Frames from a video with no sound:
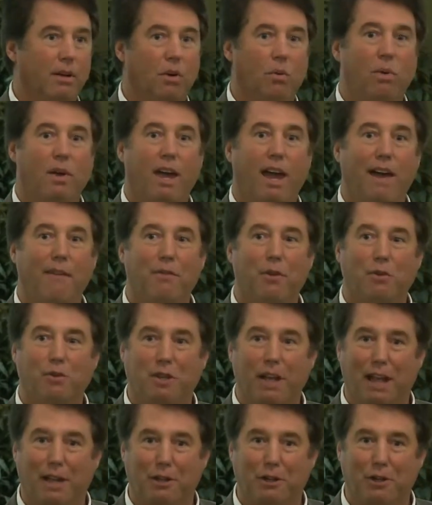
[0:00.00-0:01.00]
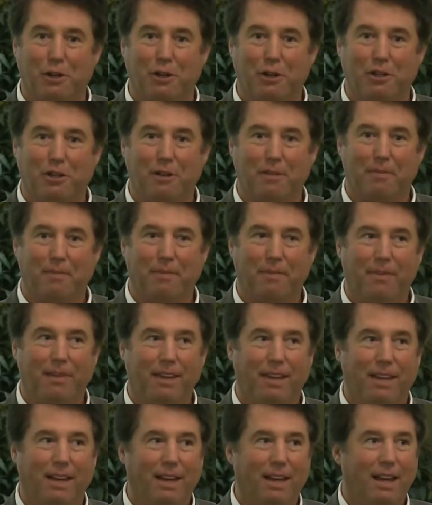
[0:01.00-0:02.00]
We have those answers.
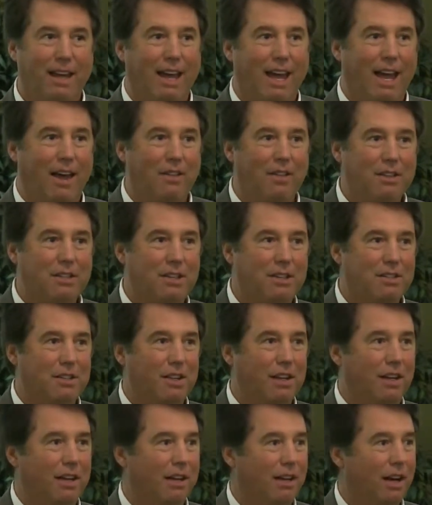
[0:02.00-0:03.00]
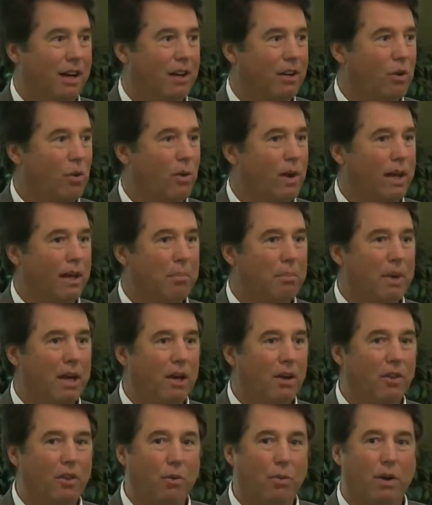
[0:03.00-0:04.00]
And this isn't a quick
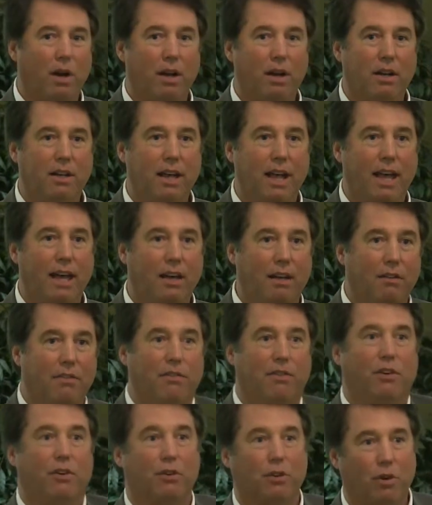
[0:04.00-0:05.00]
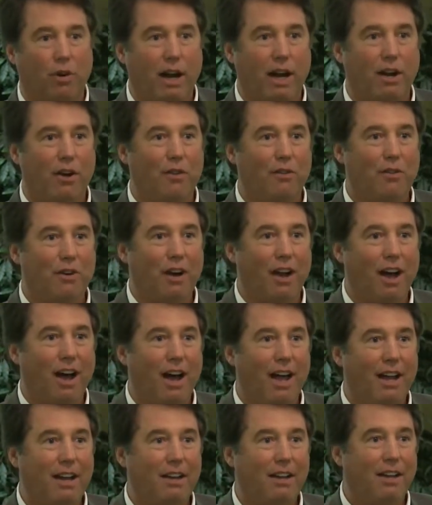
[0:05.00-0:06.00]
pill that we're going to take and feel great
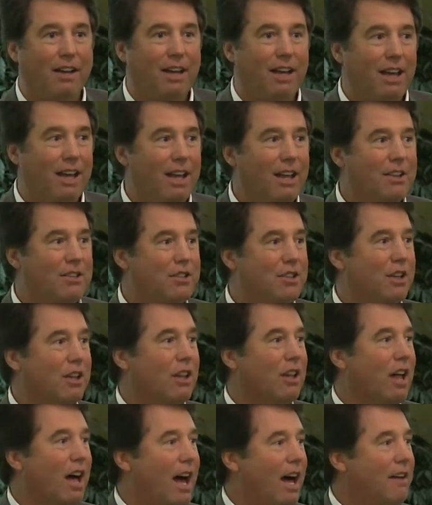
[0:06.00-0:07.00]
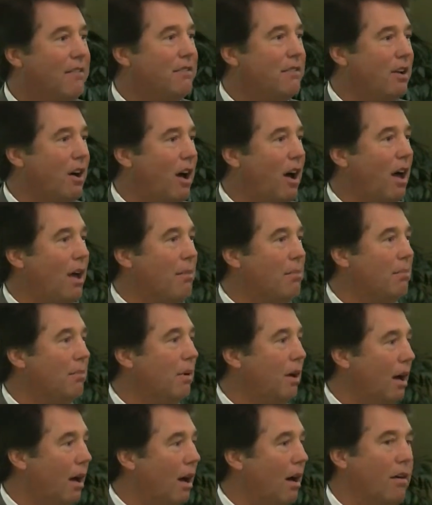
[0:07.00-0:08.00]
overnight. It's a lifetime
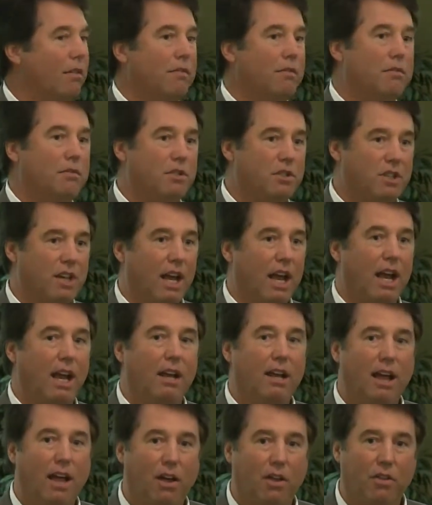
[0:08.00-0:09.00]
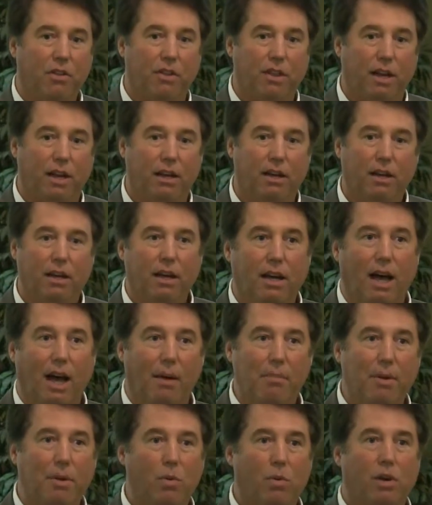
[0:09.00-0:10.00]
of staying healthy.
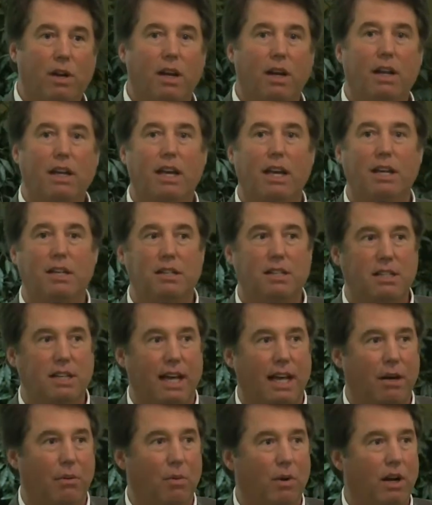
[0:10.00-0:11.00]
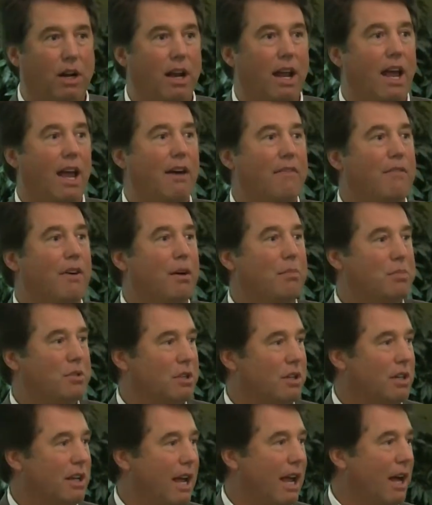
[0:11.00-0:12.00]
I mean, we're going to get sick. We're going to have ups
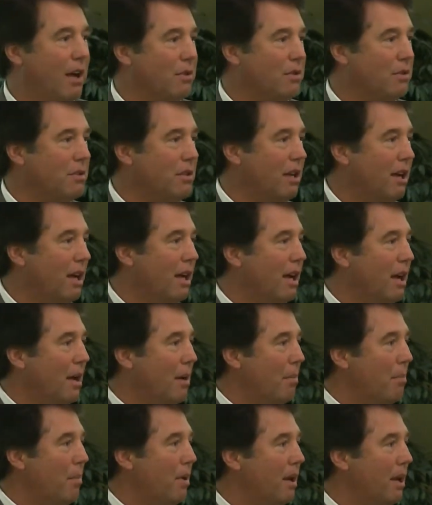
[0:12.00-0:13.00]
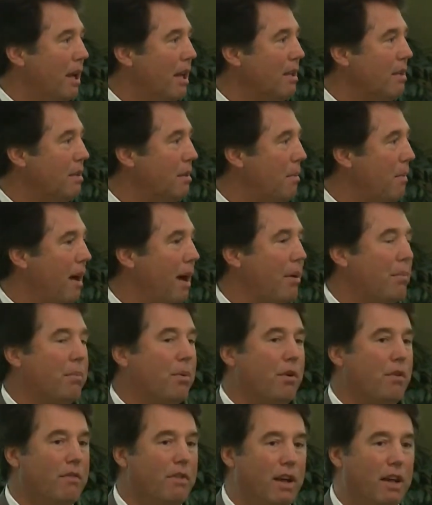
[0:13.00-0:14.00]
and downs. But it's about
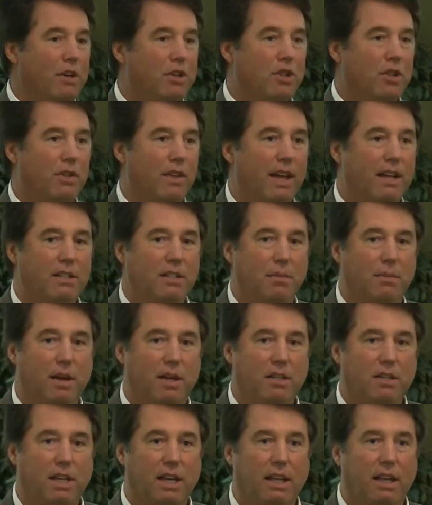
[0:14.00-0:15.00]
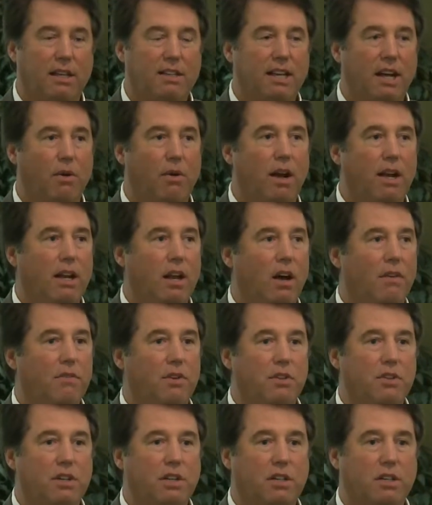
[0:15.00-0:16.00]
prevention. That's the best thing. They say right now, if
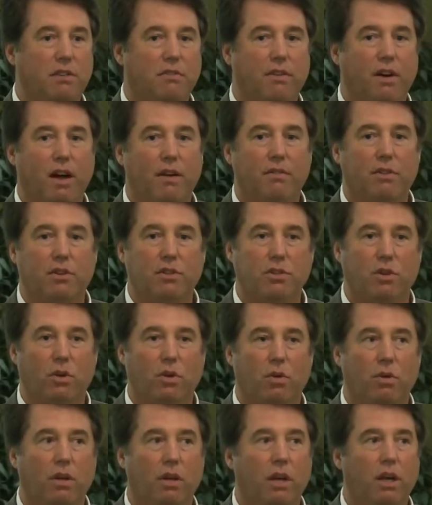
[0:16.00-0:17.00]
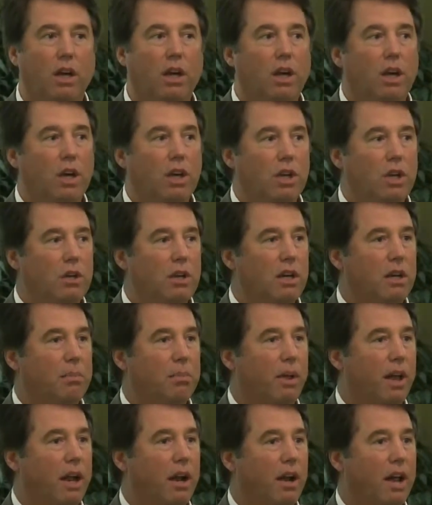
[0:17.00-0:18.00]
you're 65 years old, you need to
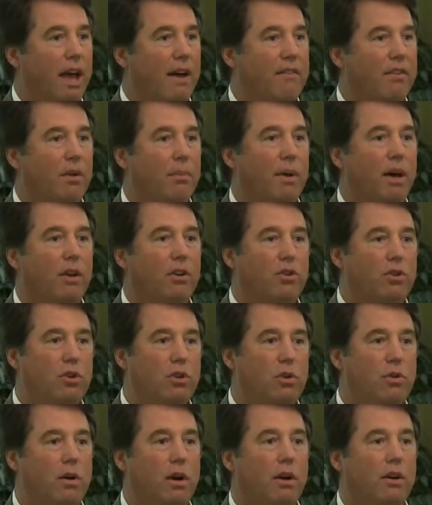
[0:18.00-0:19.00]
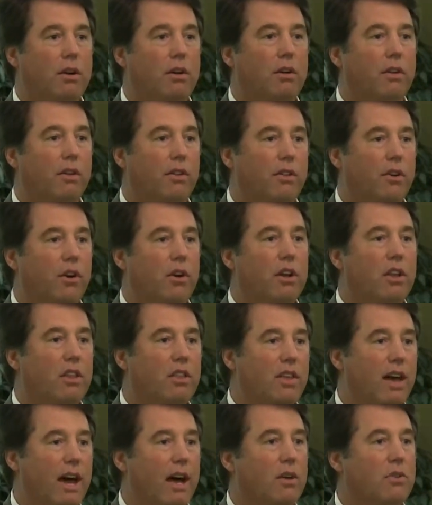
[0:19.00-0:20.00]
plan on having about
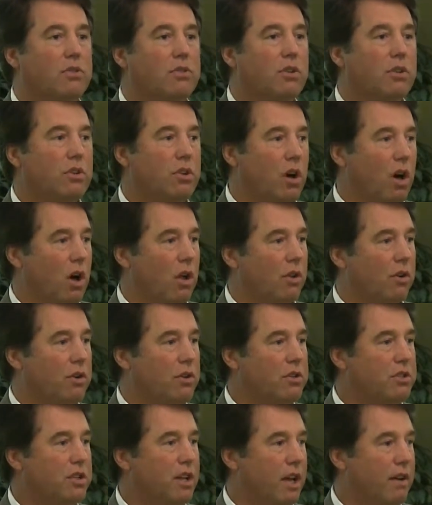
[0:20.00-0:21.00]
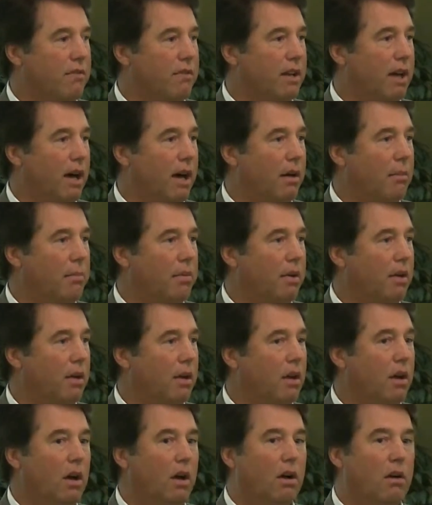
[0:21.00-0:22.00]
$230,000 saved up
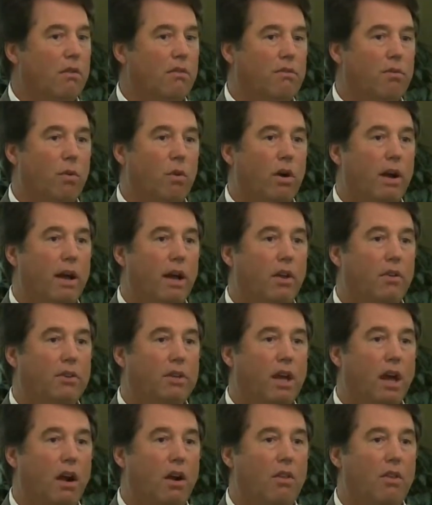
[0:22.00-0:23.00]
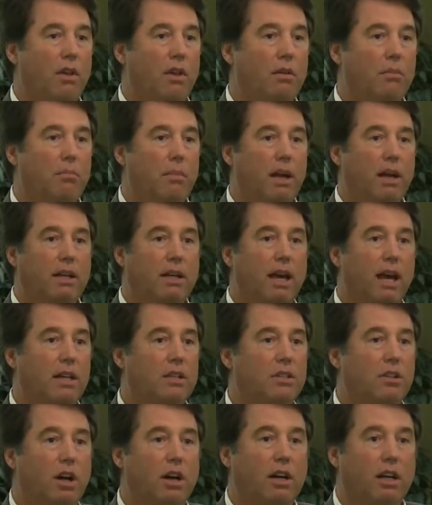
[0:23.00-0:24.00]
for health care that
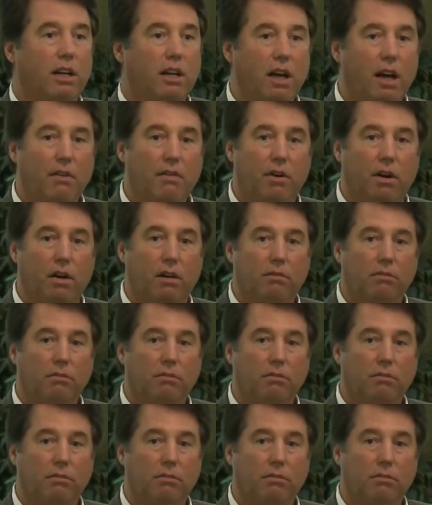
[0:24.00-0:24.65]
Medicaid's not going to cover.